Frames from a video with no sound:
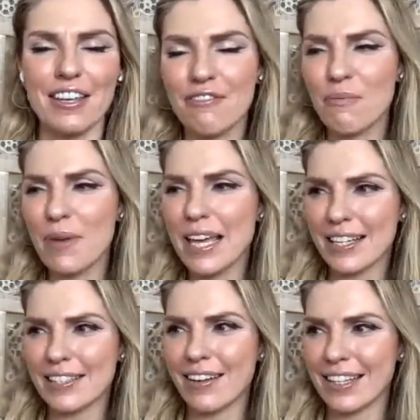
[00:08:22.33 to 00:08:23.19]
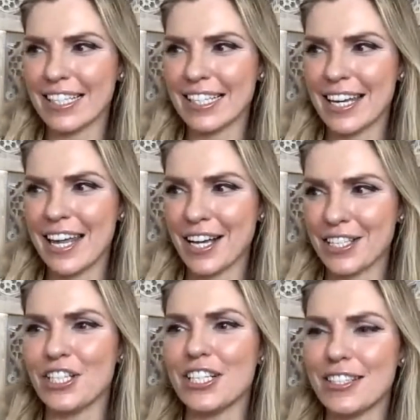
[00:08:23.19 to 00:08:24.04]
I think for me it's like this
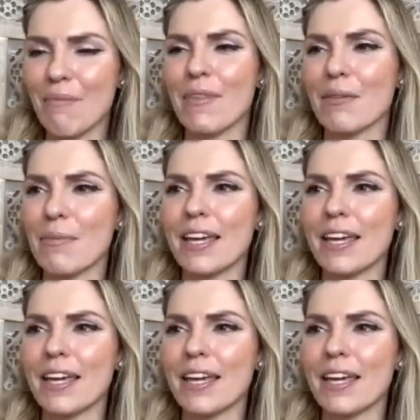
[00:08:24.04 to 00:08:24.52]
connection to something